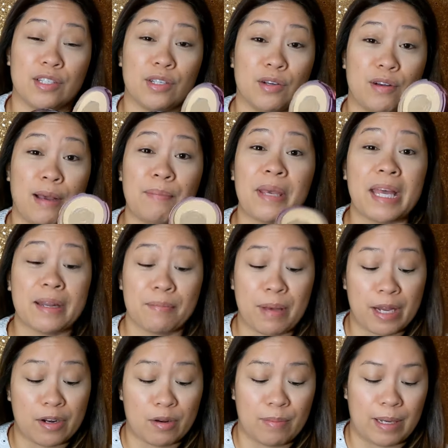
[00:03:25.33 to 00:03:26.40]
So I'm getting
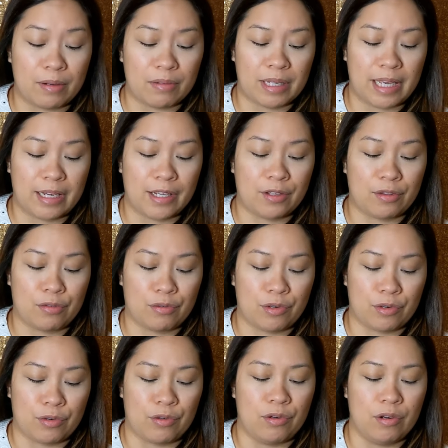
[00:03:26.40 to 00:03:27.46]
better about getting
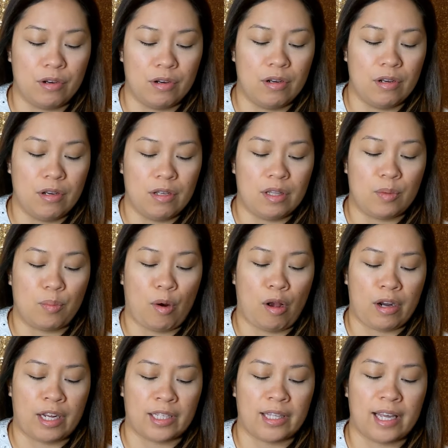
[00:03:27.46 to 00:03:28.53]
through the
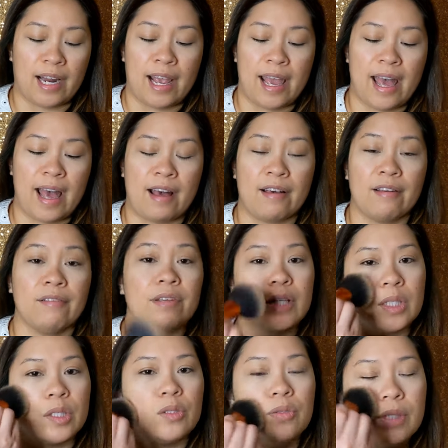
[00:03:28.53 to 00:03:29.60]
product that I have
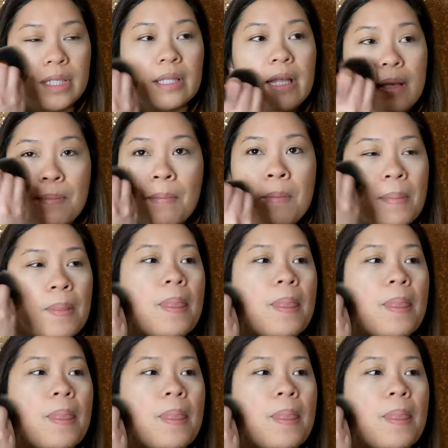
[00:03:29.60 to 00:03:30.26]
and using them